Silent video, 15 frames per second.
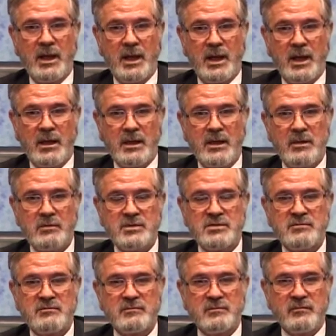And he
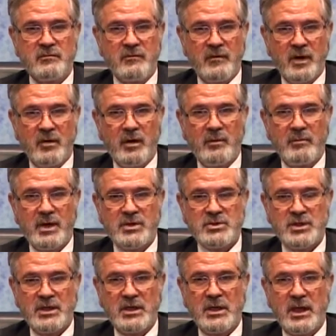was very much
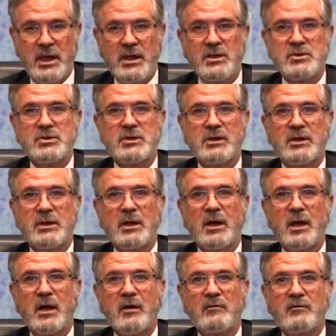engaging
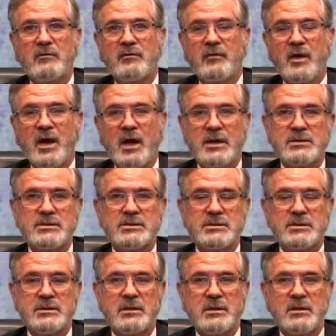of
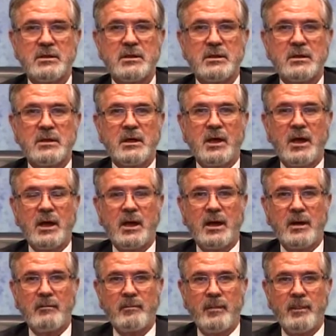us,
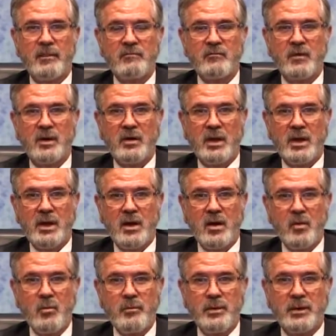very
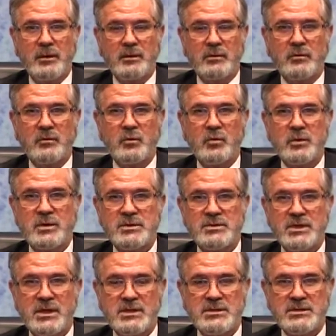open
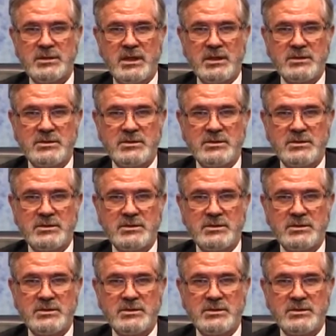towards us as